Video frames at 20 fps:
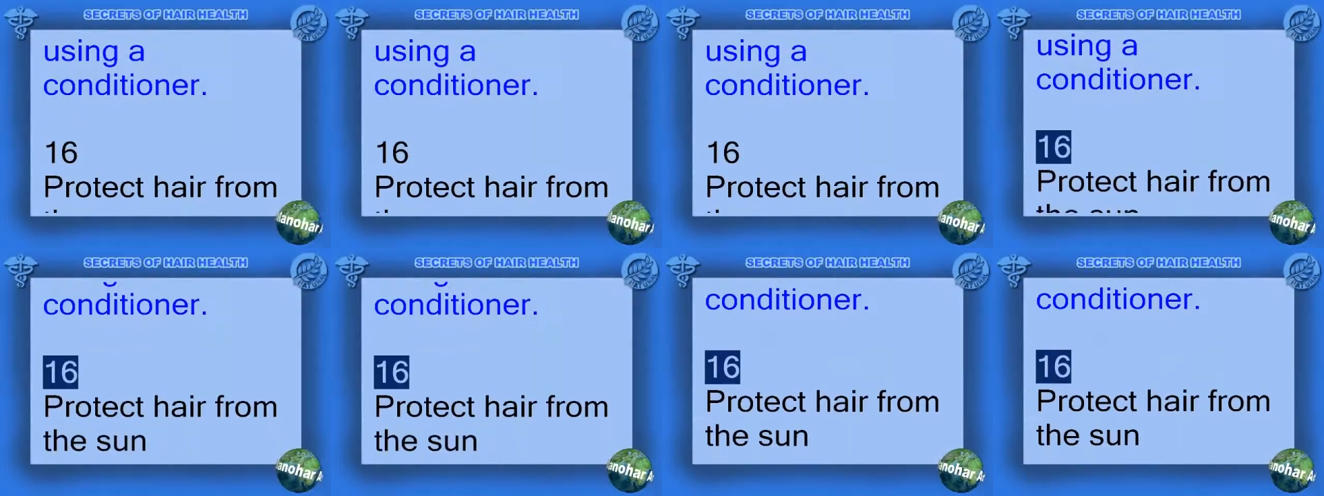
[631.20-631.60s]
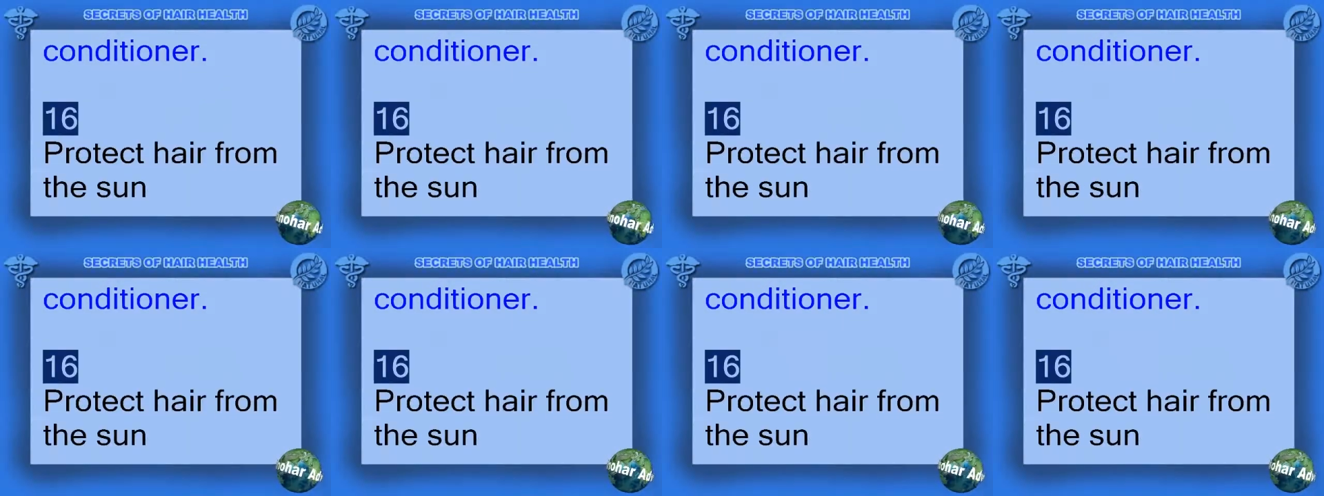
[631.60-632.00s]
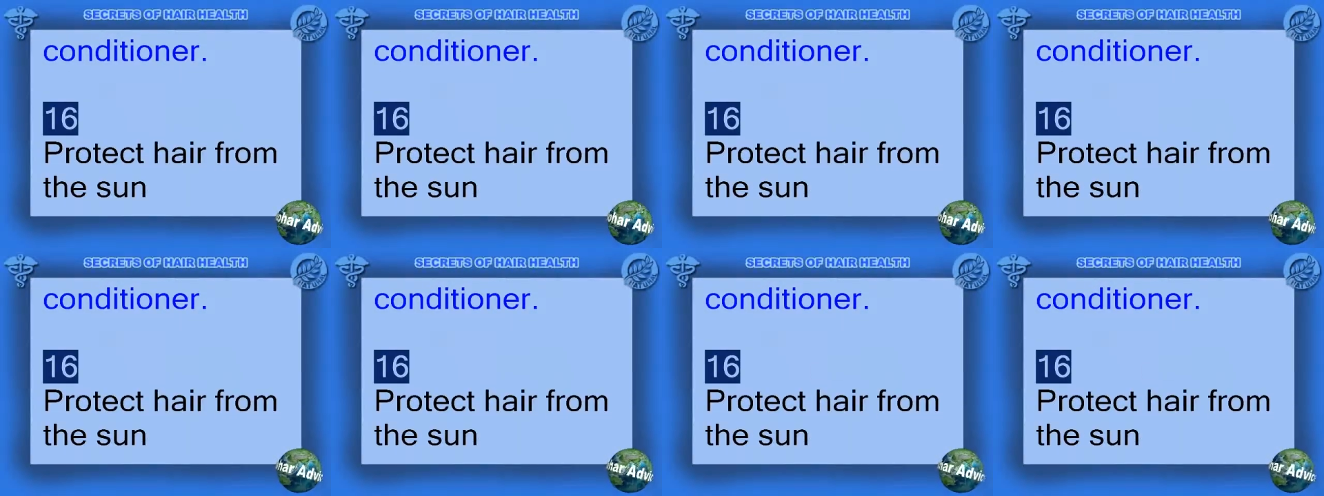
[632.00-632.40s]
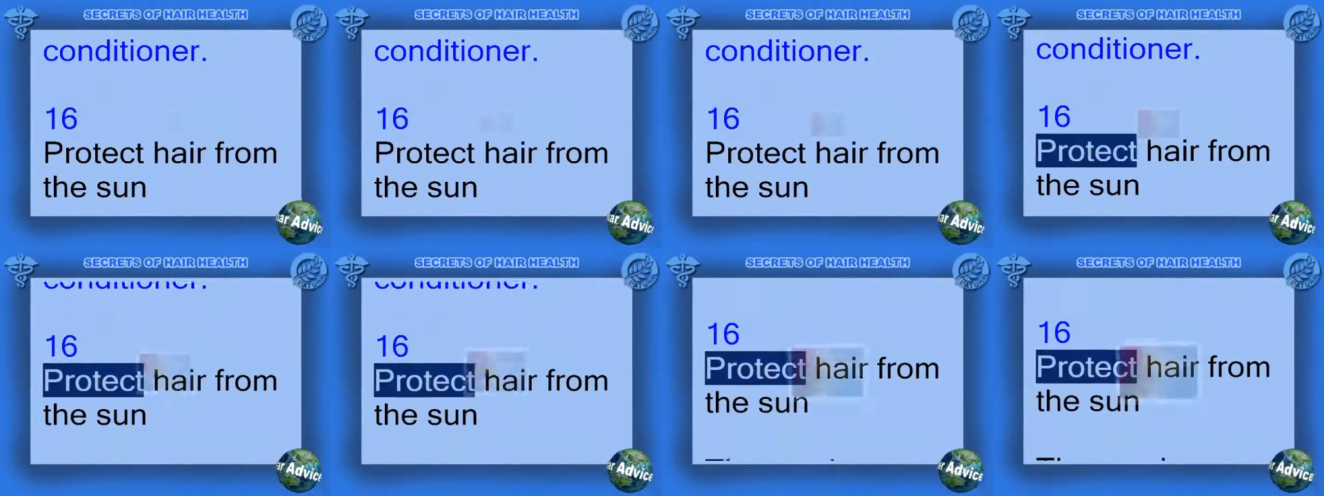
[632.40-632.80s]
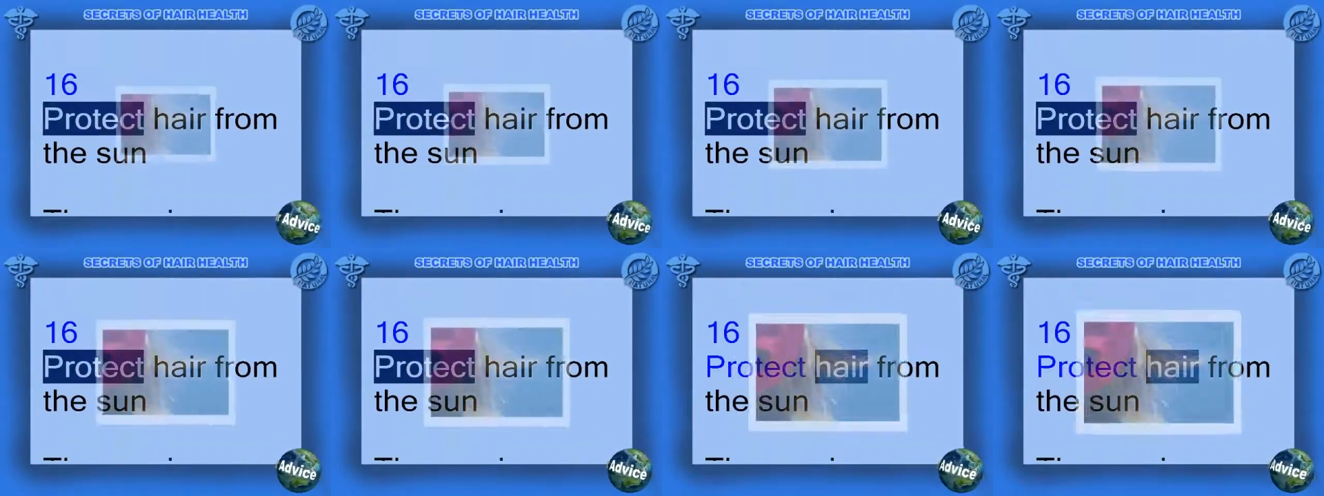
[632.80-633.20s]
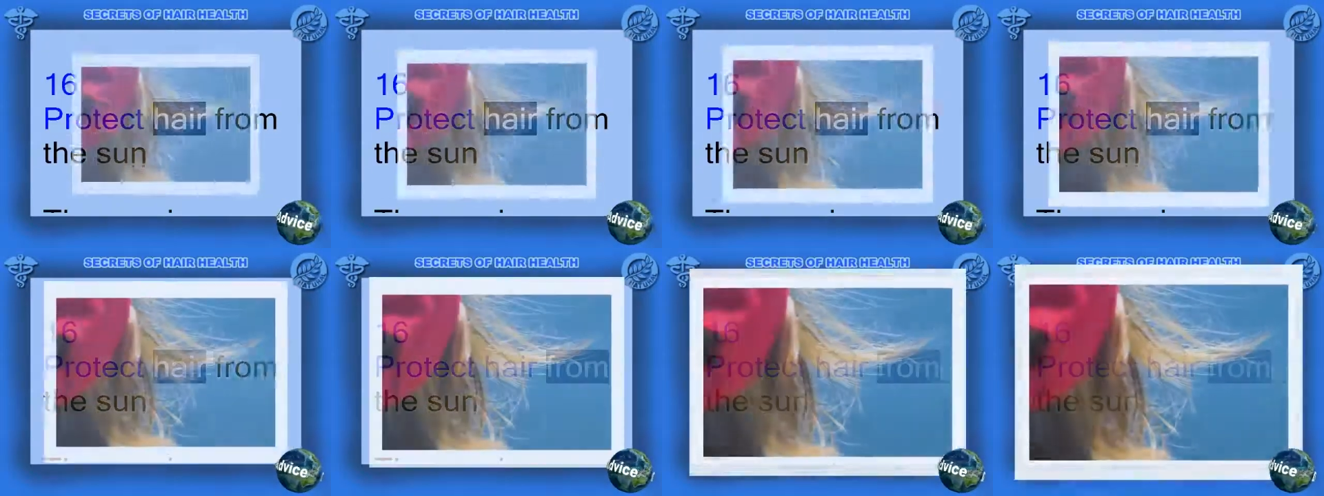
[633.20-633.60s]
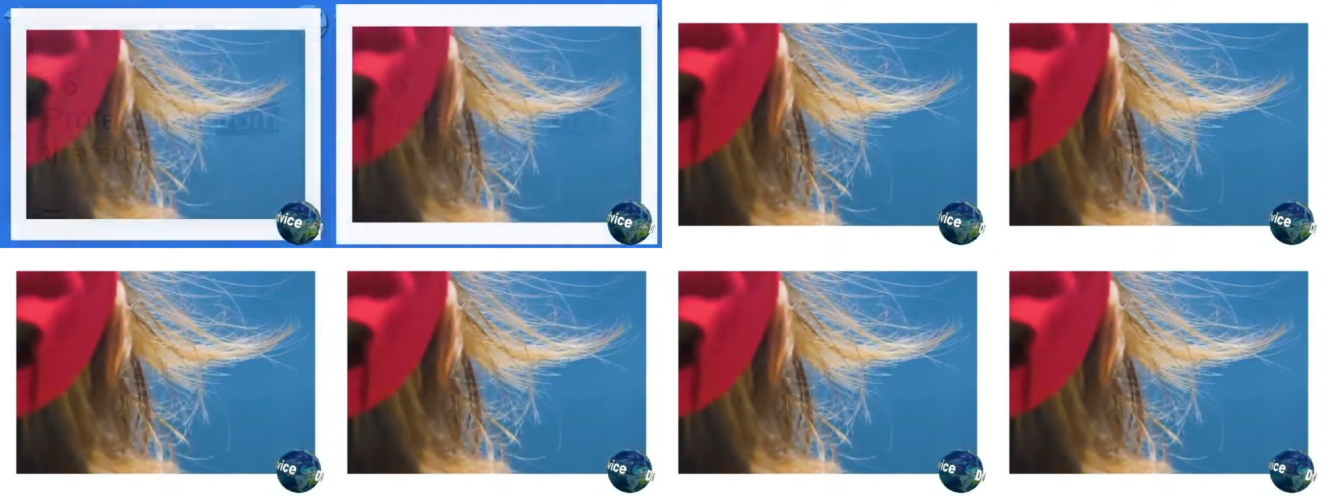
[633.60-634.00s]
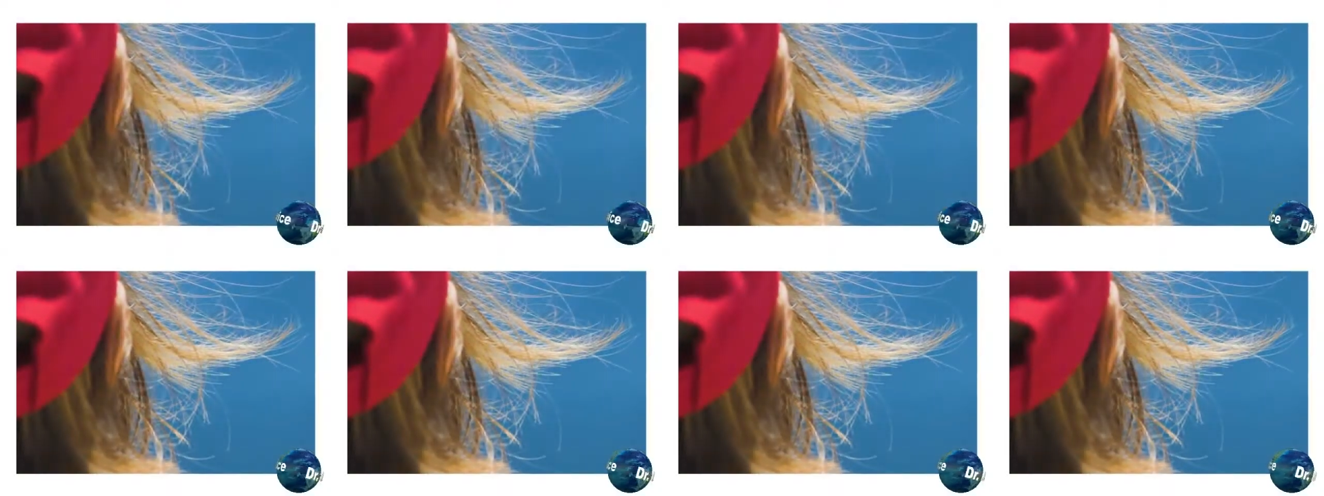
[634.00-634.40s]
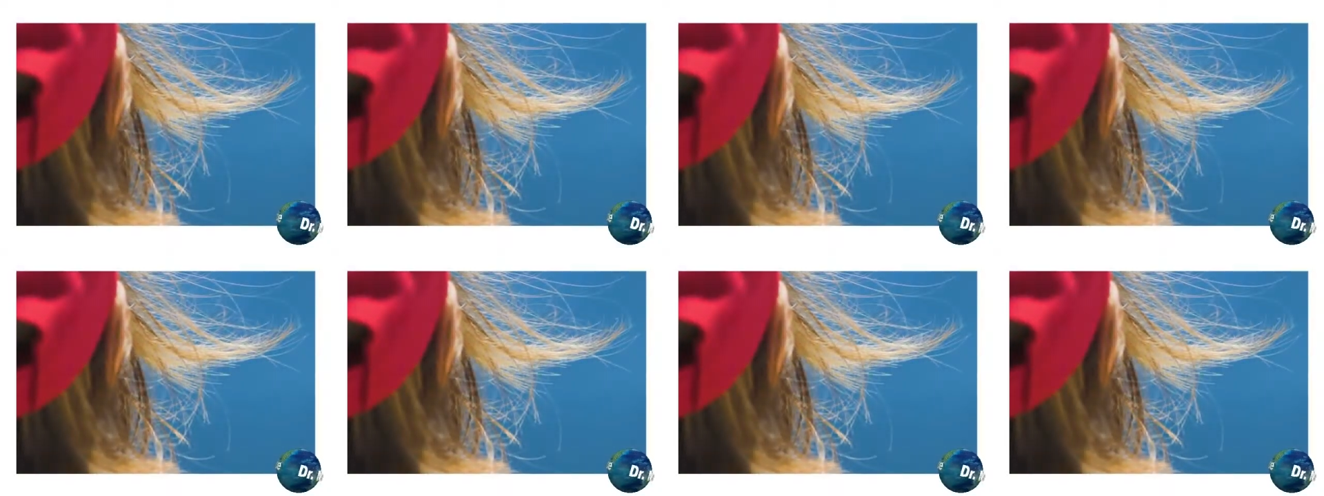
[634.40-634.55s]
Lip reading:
No face is visible, so there are no lips to read.